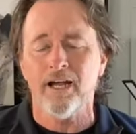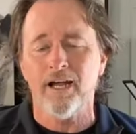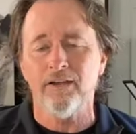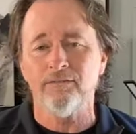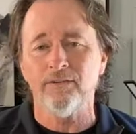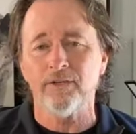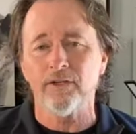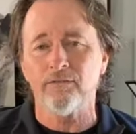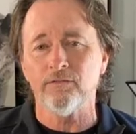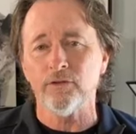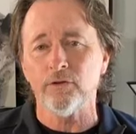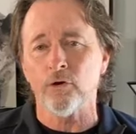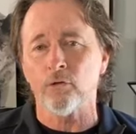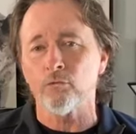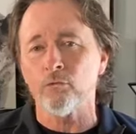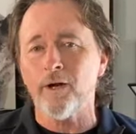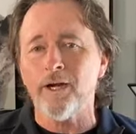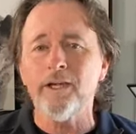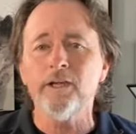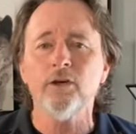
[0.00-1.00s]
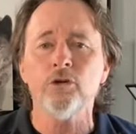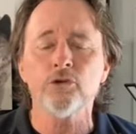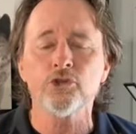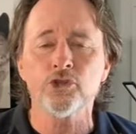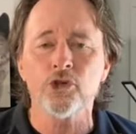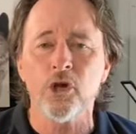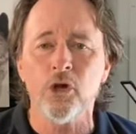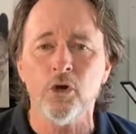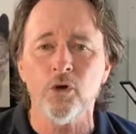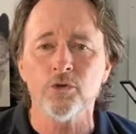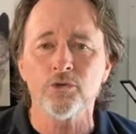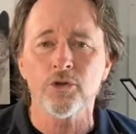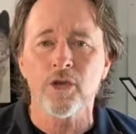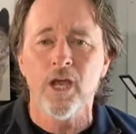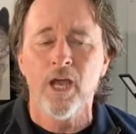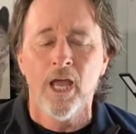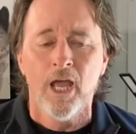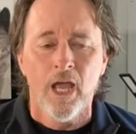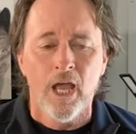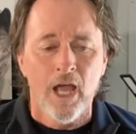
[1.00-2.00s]
I've interviewed on radio
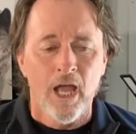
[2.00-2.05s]
shows.